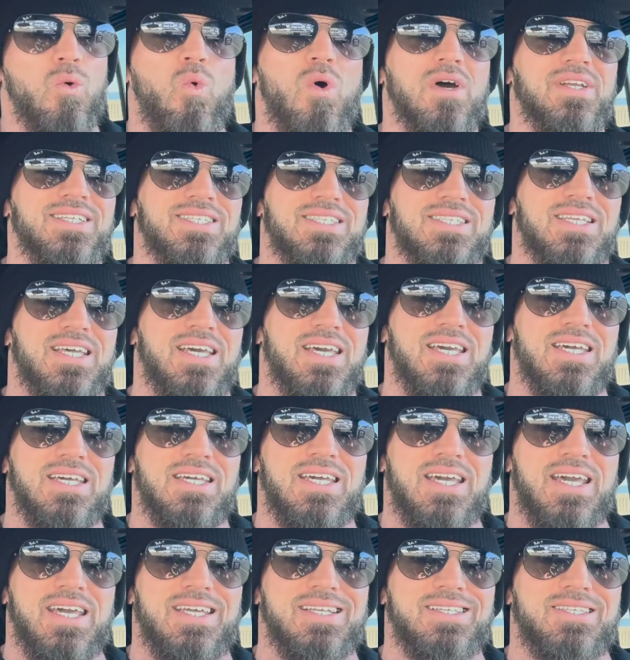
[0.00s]
want to
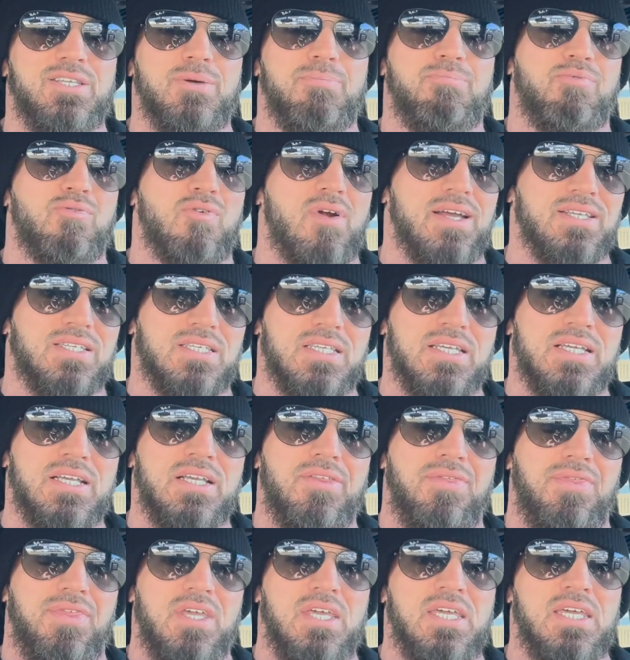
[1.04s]
say a depressing
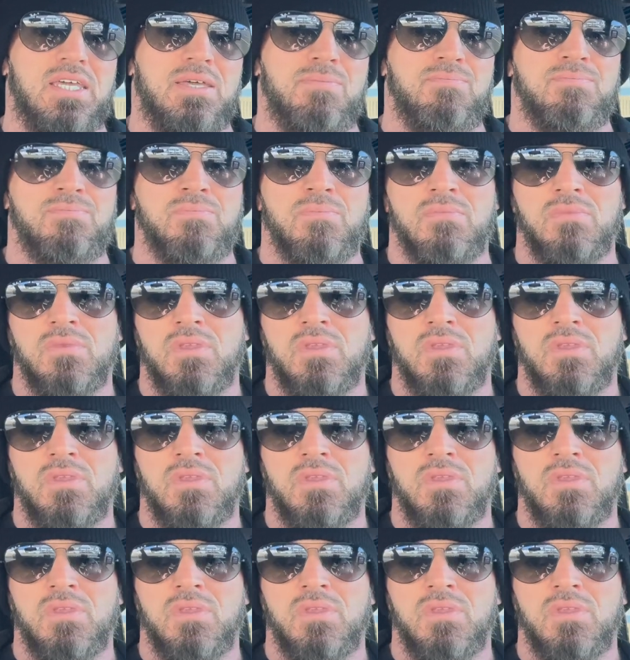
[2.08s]
theme,